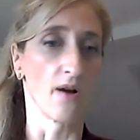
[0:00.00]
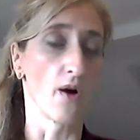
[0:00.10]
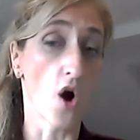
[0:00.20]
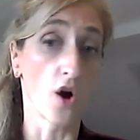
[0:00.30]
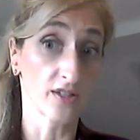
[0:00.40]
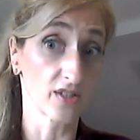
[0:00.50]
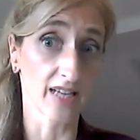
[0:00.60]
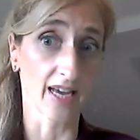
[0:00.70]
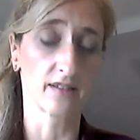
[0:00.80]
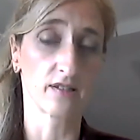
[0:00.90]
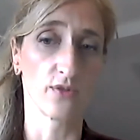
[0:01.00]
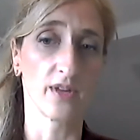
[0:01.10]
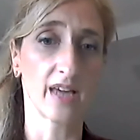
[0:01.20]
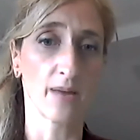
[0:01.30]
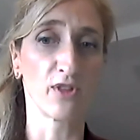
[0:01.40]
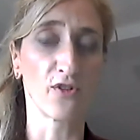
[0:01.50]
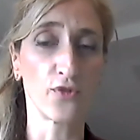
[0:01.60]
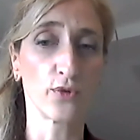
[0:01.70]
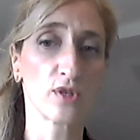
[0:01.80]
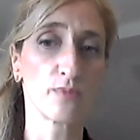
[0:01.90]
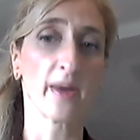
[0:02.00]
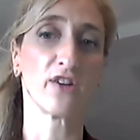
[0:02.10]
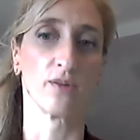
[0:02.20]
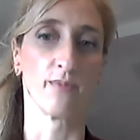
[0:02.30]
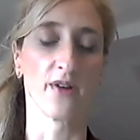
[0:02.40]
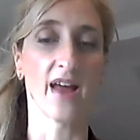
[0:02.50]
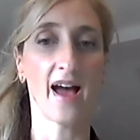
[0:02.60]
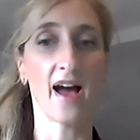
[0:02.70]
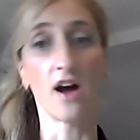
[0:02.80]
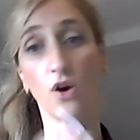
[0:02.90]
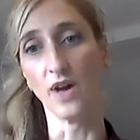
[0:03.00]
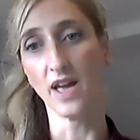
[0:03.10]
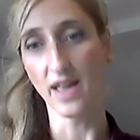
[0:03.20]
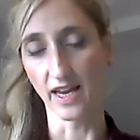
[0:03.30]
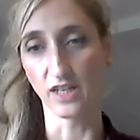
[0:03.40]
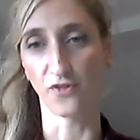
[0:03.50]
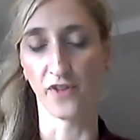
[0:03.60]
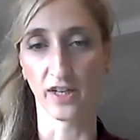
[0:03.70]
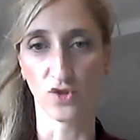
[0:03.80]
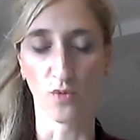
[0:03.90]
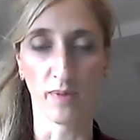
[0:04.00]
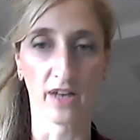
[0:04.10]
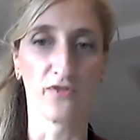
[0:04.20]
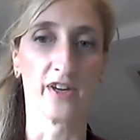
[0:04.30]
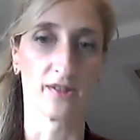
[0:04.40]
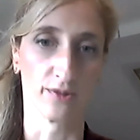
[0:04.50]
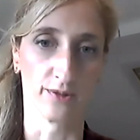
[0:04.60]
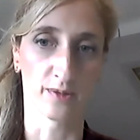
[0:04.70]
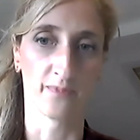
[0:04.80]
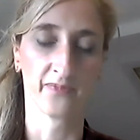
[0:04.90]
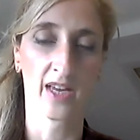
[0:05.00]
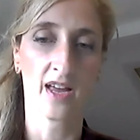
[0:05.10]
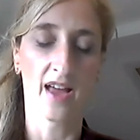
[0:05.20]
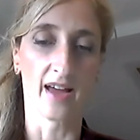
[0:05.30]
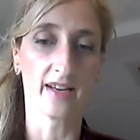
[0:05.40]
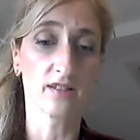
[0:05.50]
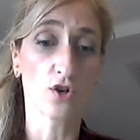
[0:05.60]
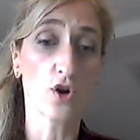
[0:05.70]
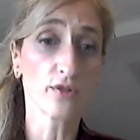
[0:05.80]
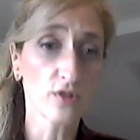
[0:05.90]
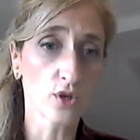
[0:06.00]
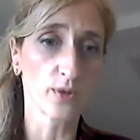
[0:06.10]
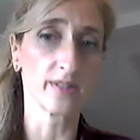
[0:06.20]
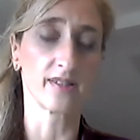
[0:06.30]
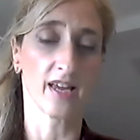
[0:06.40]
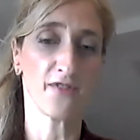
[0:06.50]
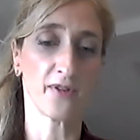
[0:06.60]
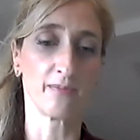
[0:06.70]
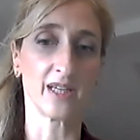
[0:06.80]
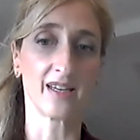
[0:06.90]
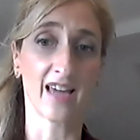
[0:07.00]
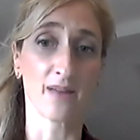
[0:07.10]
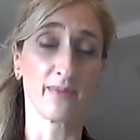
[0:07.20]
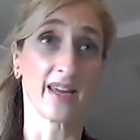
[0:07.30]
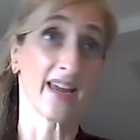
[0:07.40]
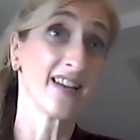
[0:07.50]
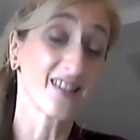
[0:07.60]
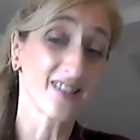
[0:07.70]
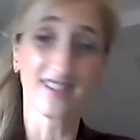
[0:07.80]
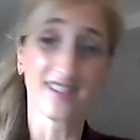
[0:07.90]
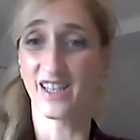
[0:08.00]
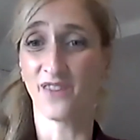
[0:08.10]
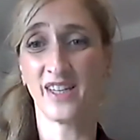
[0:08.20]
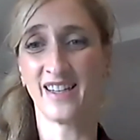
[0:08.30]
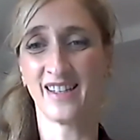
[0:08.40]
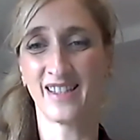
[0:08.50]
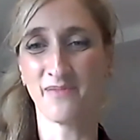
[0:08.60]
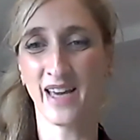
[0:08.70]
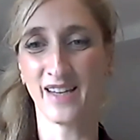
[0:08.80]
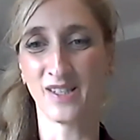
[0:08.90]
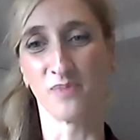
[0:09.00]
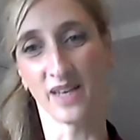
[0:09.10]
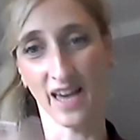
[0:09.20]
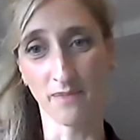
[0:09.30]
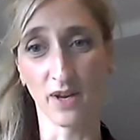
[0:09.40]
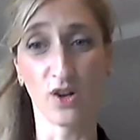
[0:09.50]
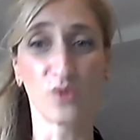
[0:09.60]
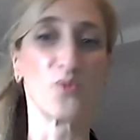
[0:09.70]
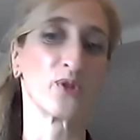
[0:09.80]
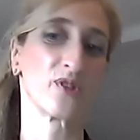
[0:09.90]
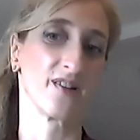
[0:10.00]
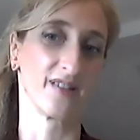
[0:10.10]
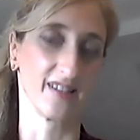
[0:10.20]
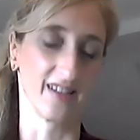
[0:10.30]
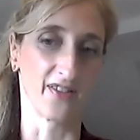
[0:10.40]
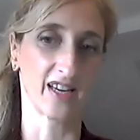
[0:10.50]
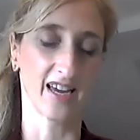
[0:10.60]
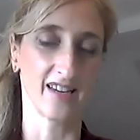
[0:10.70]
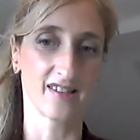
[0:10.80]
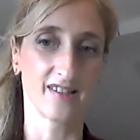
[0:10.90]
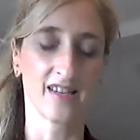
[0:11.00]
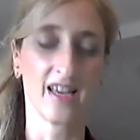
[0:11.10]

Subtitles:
heart attacks. So there can be the full spectrum on how it affects your blood vessels. And as a consequence, FMD can be innocent, as I've said in some cases, but can be a lot more serious in other cases.